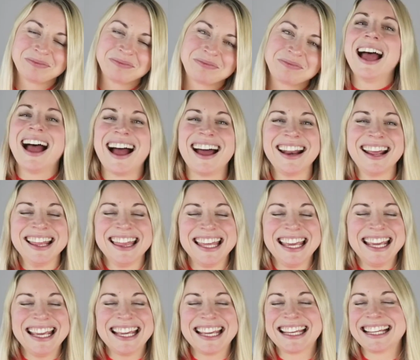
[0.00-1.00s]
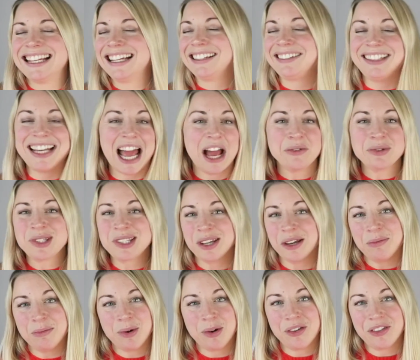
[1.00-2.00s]
And I think now
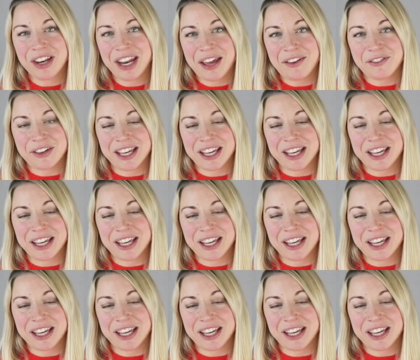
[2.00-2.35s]
so more than ever,